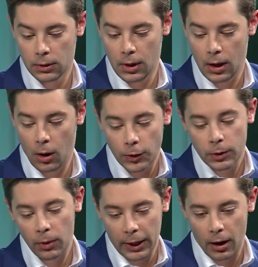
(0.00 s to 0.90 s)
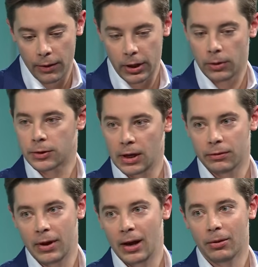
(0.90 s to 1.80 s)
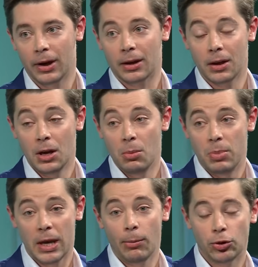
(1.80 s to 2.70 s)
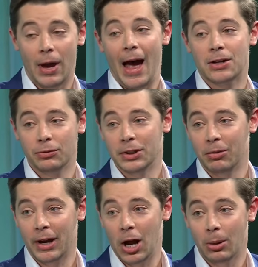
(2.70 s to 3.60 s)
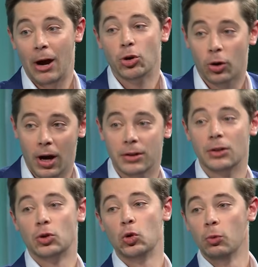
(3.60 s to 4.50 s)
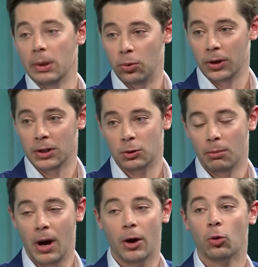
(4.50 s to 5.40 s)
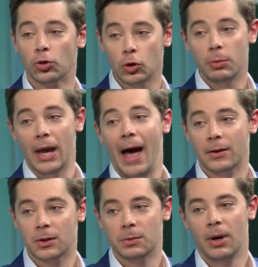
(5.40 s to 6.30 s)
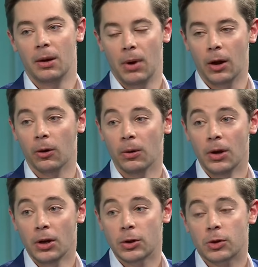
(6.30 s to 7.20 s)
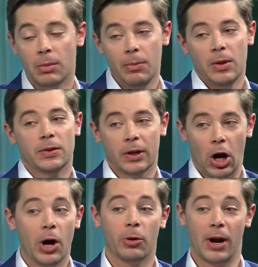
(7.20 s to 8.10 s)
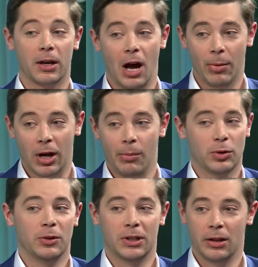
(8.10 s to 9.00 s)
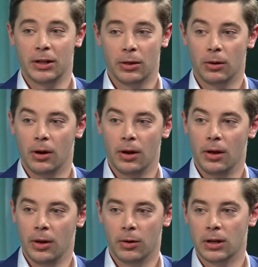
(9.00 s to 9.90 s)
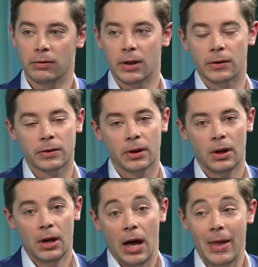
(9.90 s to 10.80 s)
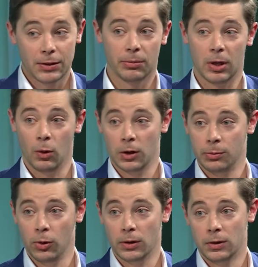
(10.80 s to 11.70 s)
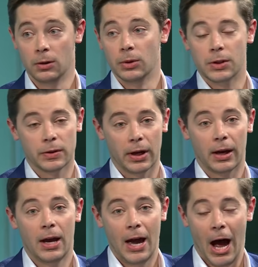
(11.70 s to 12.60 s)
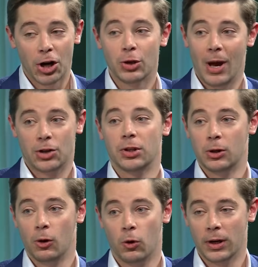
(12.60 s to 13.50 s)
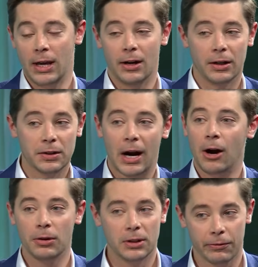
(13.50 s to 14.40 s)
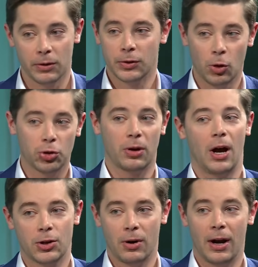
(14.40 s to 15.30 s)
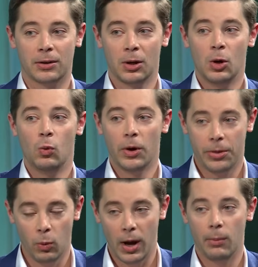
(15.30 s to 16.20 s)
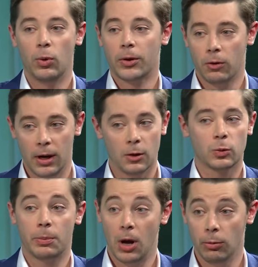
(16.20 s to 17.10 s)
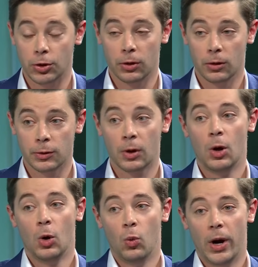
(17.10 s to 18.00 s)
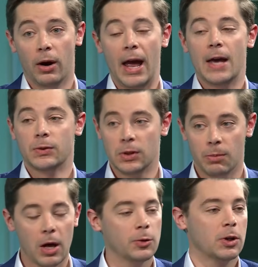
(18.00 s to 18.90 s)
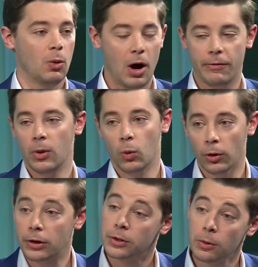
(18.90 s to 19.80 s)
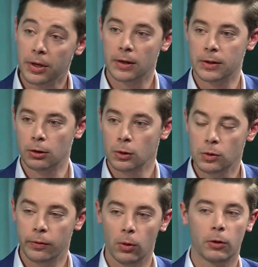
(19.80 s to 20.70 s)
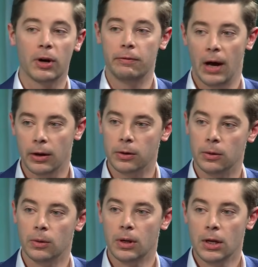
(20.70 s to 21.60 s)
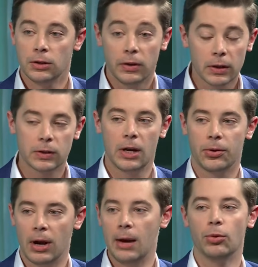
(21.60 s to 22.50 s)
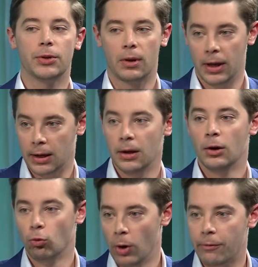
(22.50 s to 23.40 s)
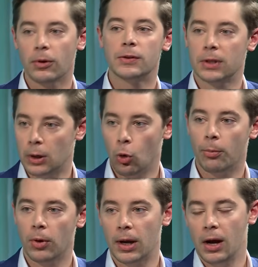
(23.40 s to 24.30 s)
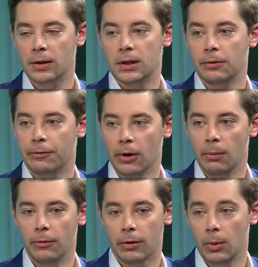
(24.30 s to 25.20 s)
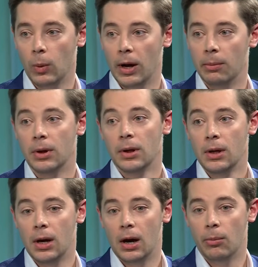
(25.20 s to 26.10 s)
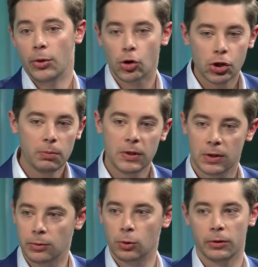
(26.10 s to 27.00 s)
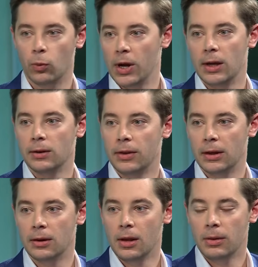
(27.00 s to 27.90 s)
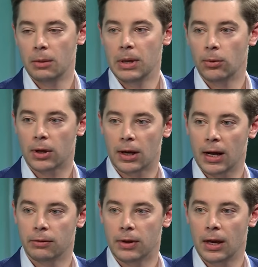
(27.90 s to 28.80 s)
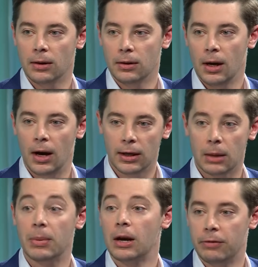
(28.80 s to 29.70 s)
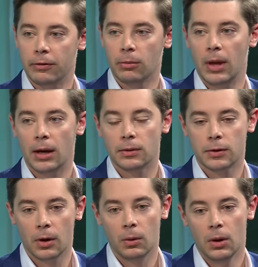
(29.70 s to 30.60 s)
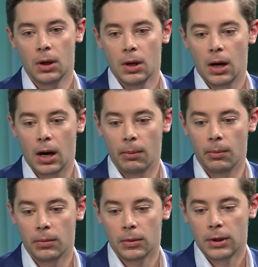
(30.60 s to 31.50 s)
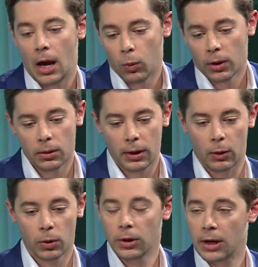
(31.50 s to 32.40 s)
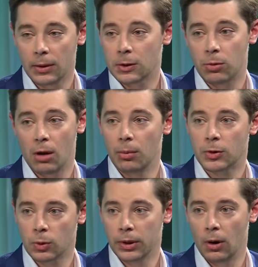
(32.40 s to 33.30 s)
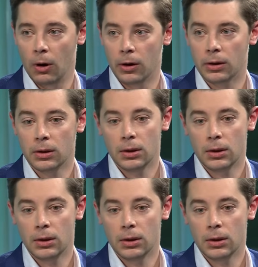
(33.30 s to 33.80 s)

uh, also, like, on the other side of that, like, being able to actively like allow your content to be put into a model or to be accessed by a model because there may be this like other economic opportunity on the other, uh, other end of this and that's something we're exploring too which is like how do you actually go create an entirely different social contract with the web with creators with publishers where as these models go off in the world and do things that are useful create value to the extent they're able to like reference and incorporate content from from the web um, there should be some sort of way that that people can kind of get uh, get benefit from that so um, yeah, we're looking at this problem. It's really hard.